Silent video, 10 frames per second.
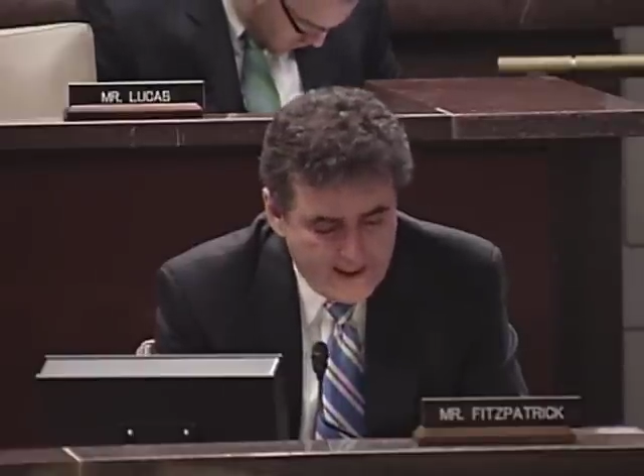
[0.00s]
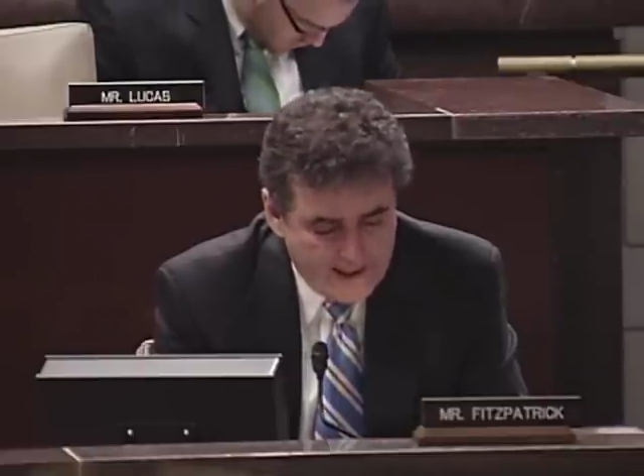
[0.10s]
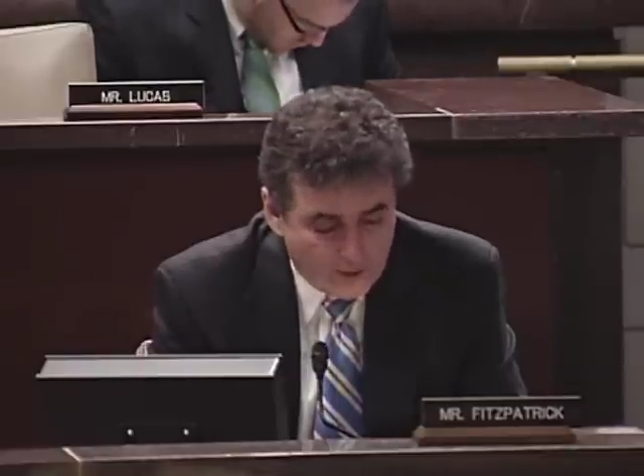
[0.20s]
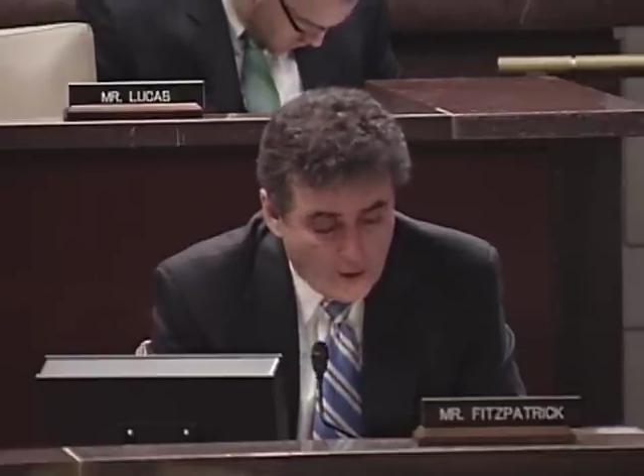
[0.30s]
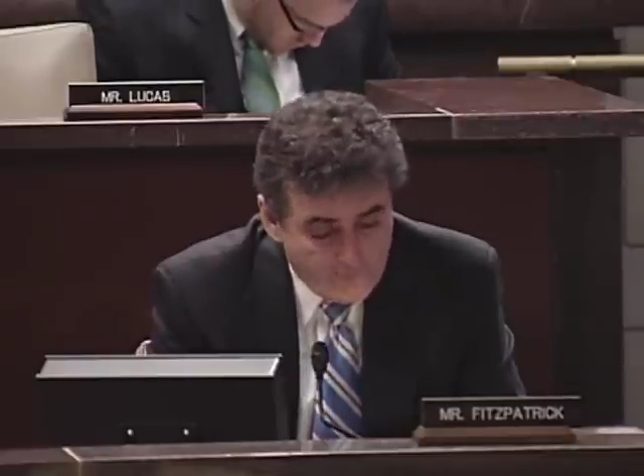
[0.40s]

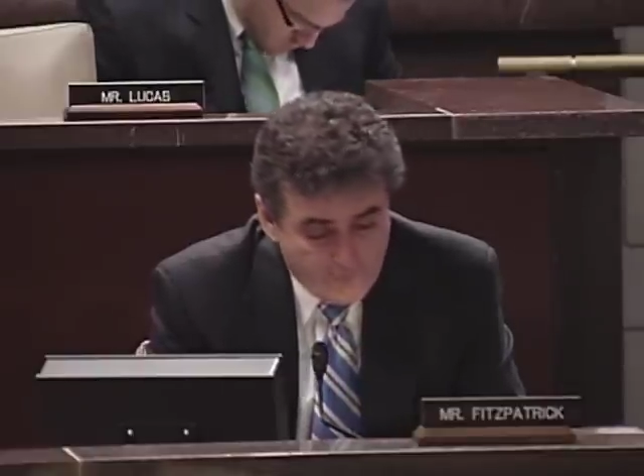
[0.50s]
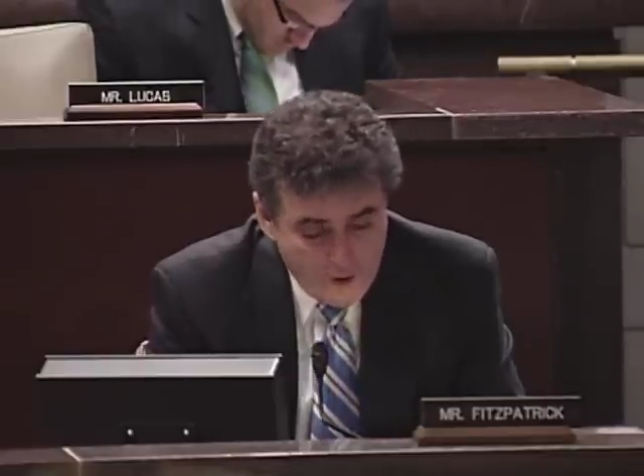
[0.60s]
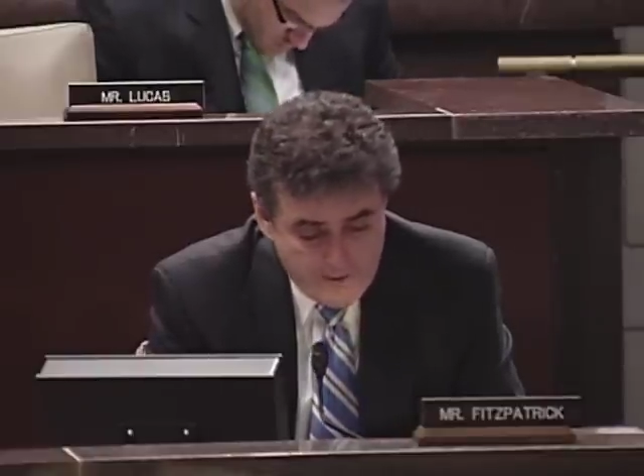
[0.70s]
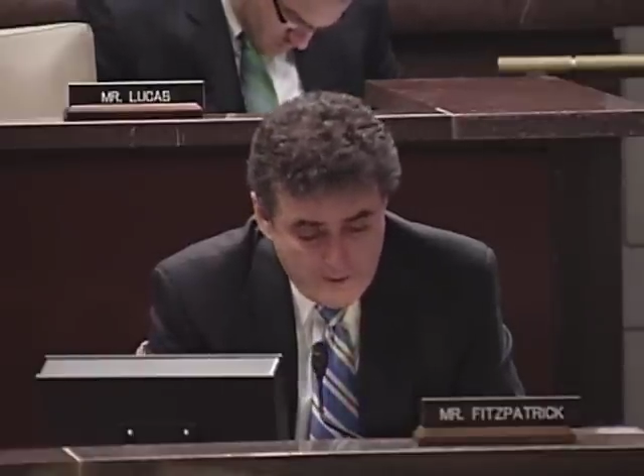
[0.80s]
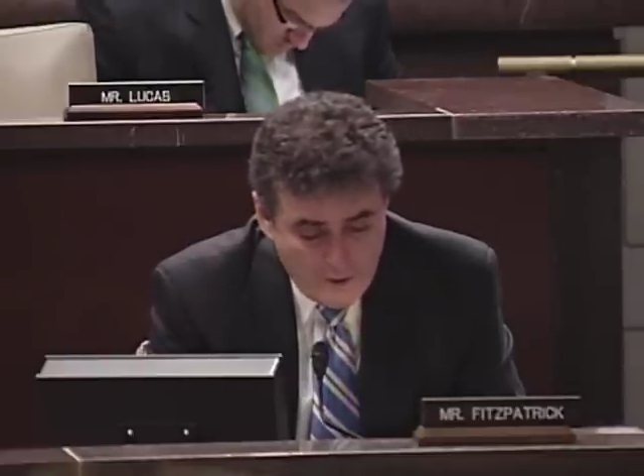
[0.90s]
and law
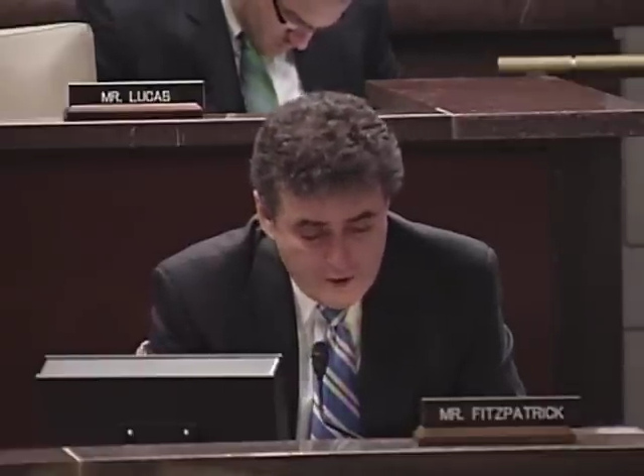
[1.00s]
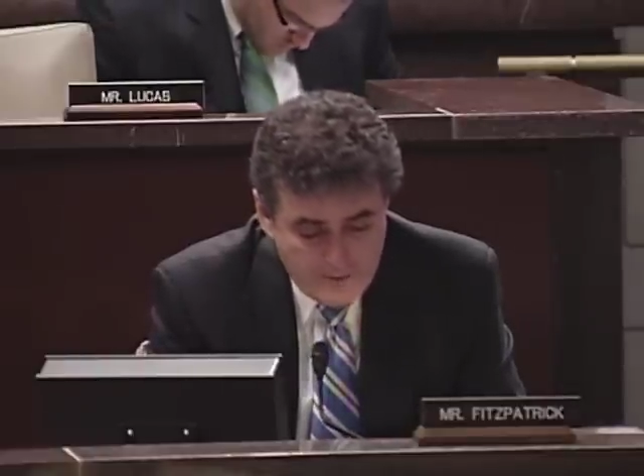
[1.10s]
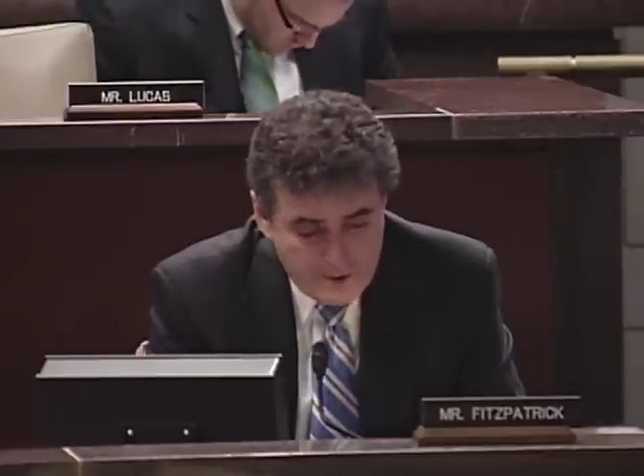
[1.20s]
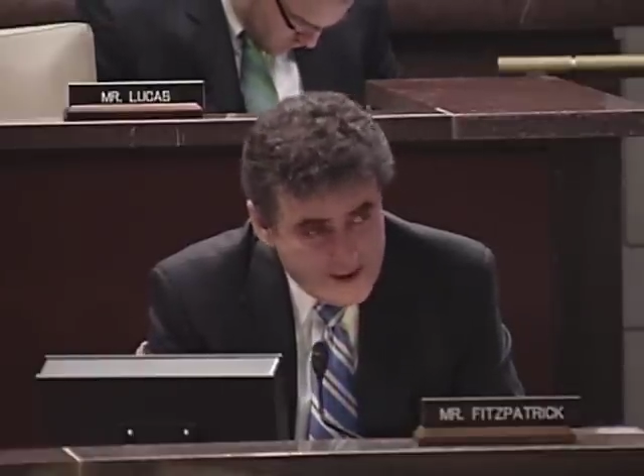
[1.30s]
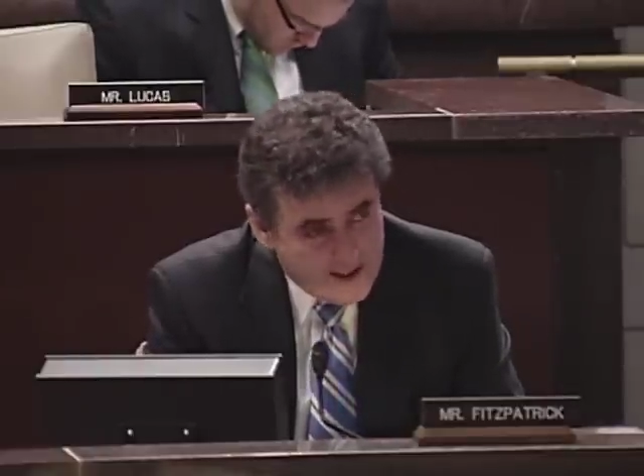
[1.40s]
enforcement works
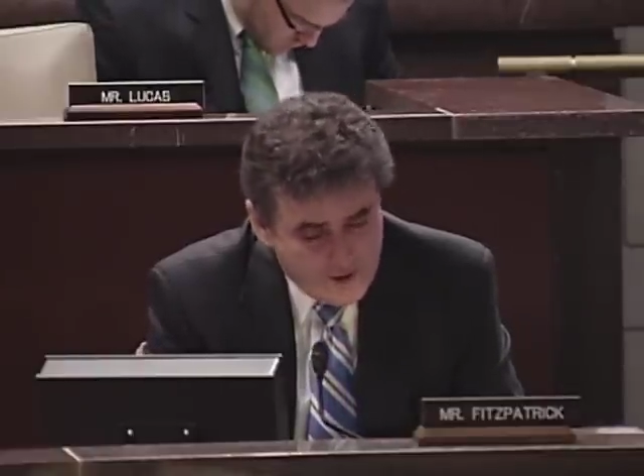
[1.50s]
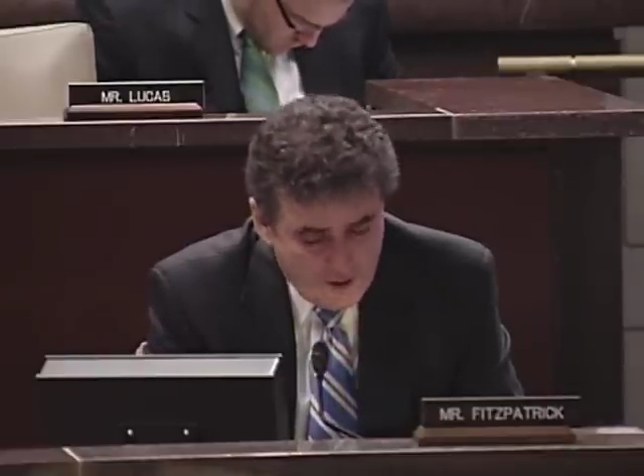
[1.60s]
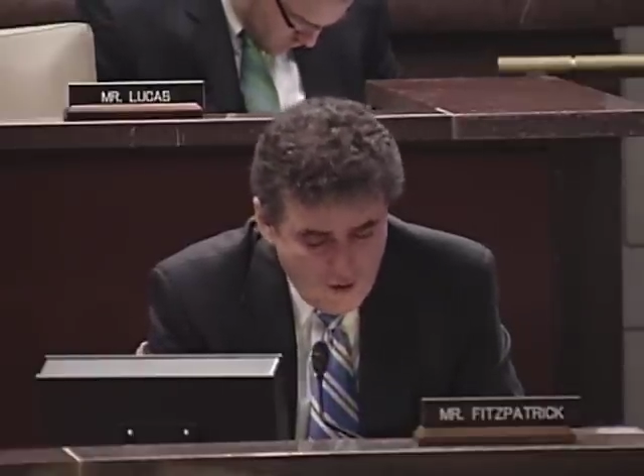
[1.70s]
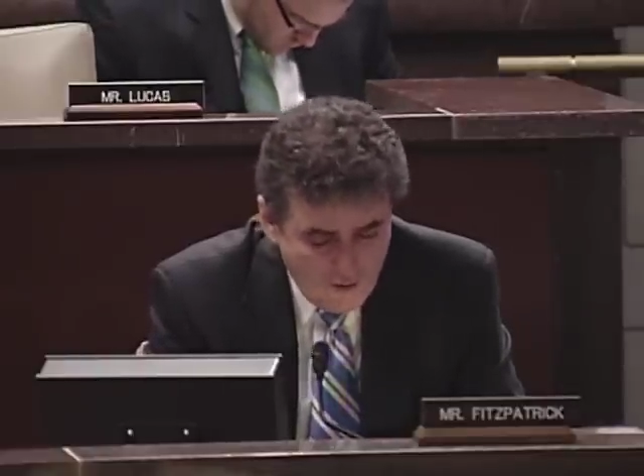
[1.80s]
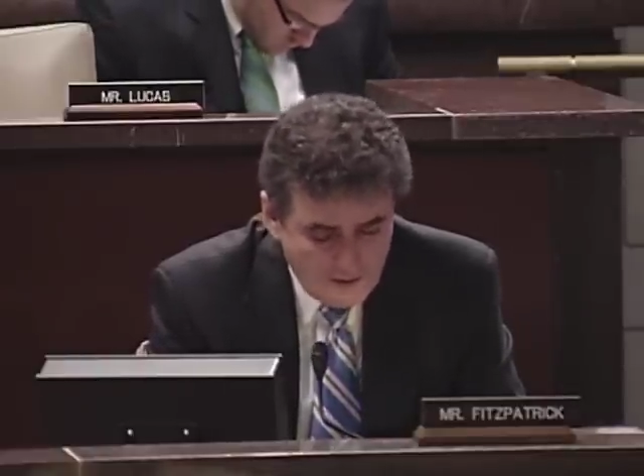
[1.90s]
to protect
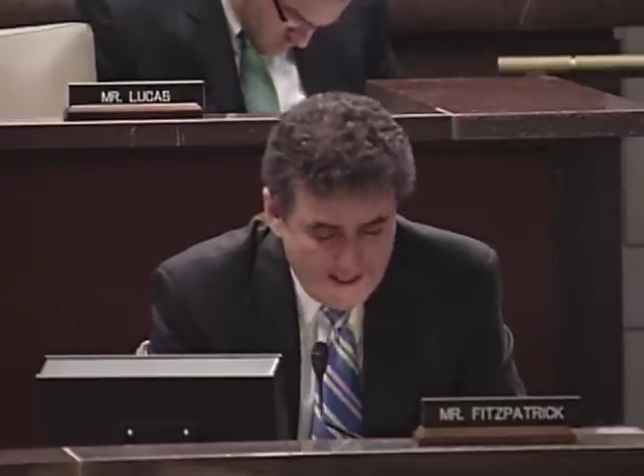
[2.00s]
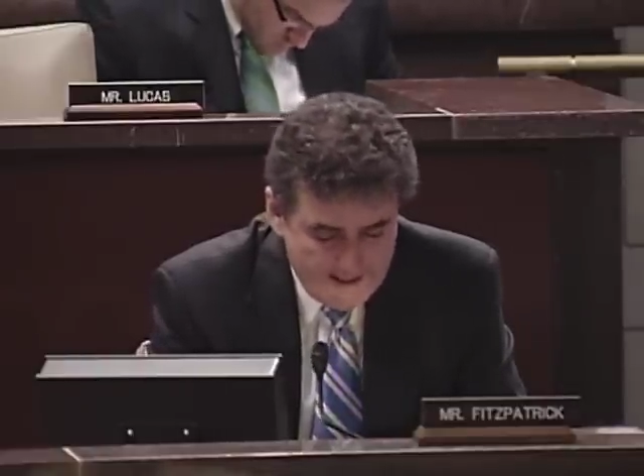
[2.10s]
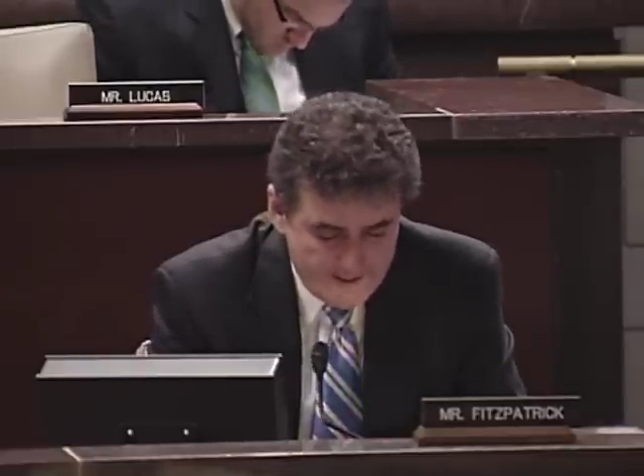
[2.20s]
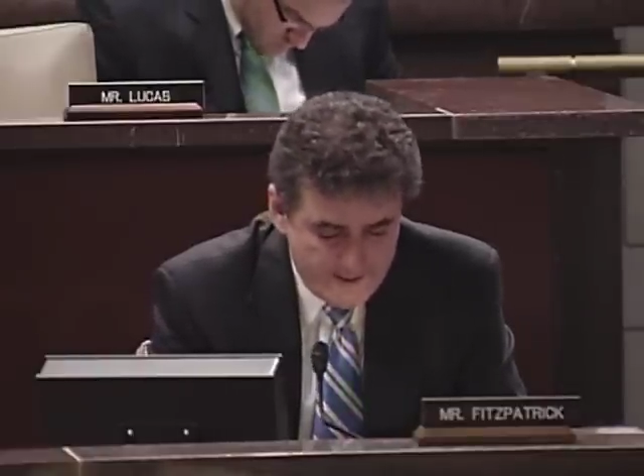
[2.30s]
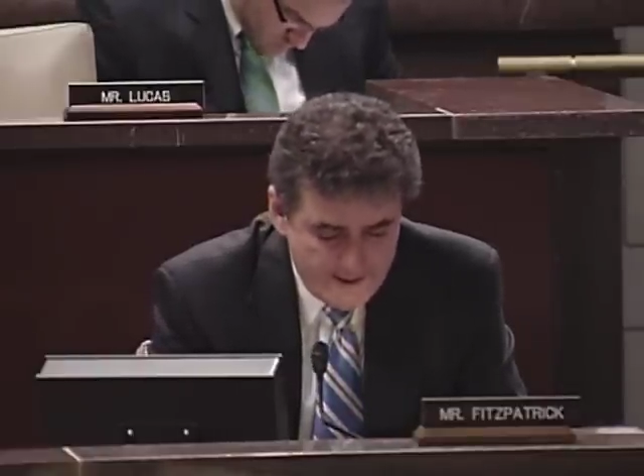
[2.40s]
our
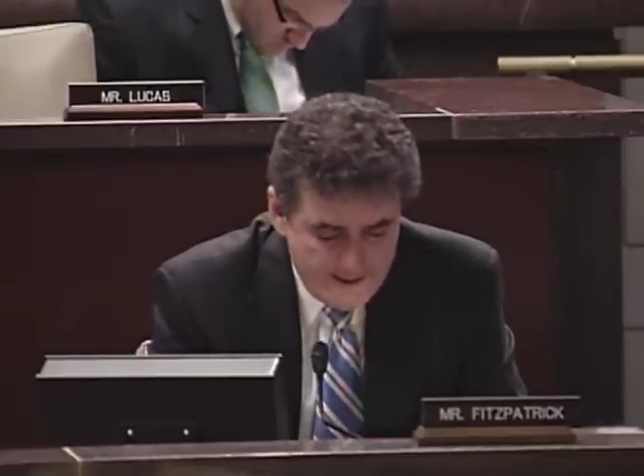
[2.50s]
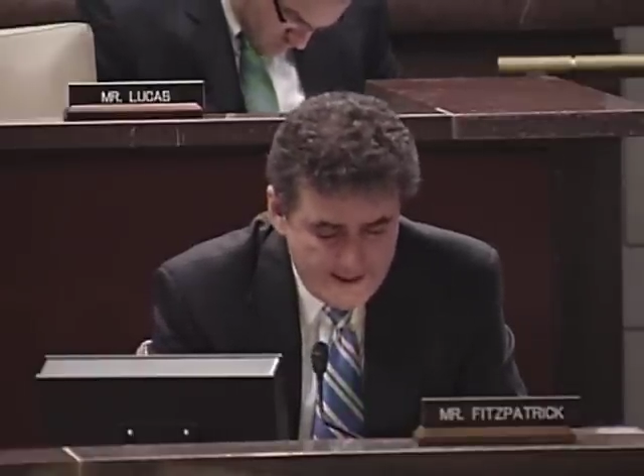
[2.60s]
homeland,